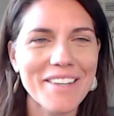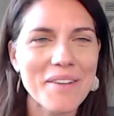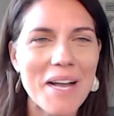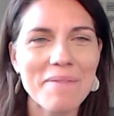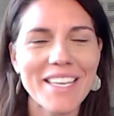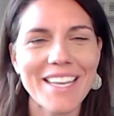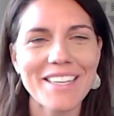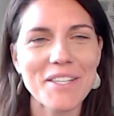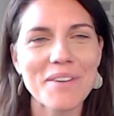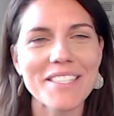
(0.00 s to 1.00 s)
complicated,
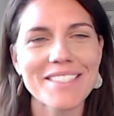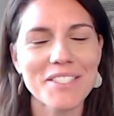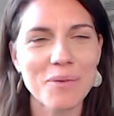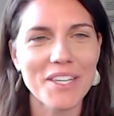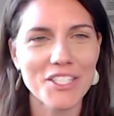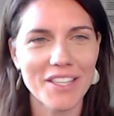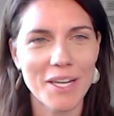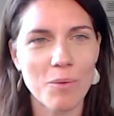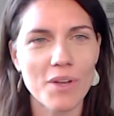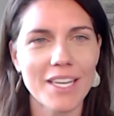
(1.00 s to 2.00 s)
nuanced situation that I
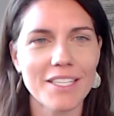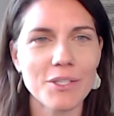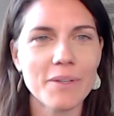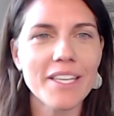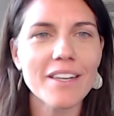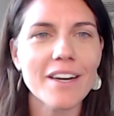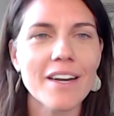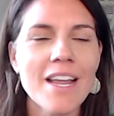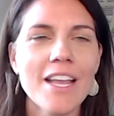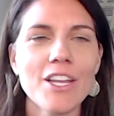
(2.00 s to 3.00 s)
won't get into here,
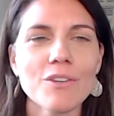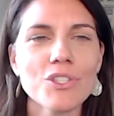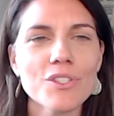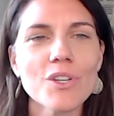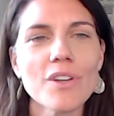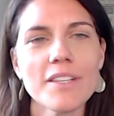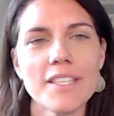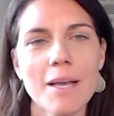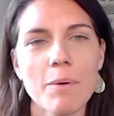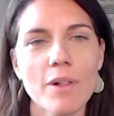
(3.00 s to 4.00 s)
just a good
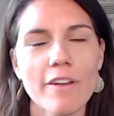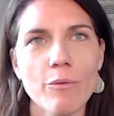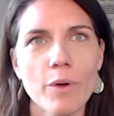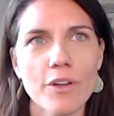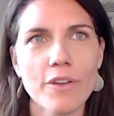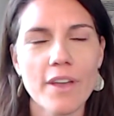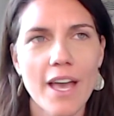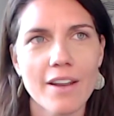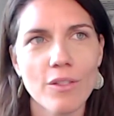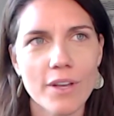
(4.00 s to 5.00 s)
example of where you can
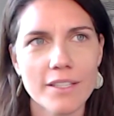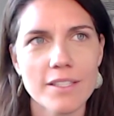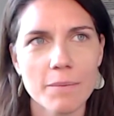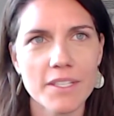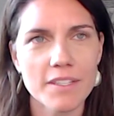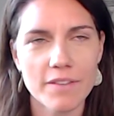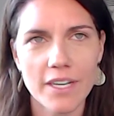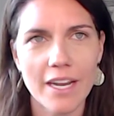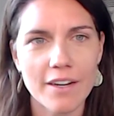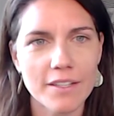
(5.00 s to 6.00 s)
kind of look at some of the different
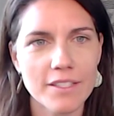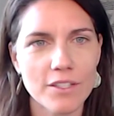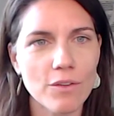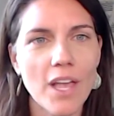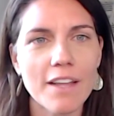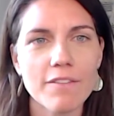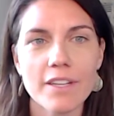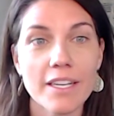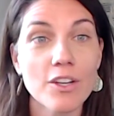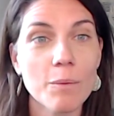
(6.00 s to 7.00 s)
areas in your life. I
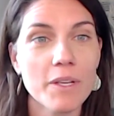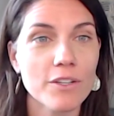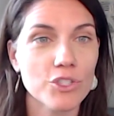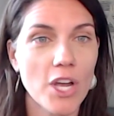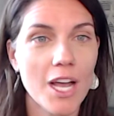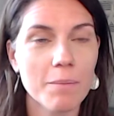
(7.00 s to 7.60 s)
mean, it could be your job.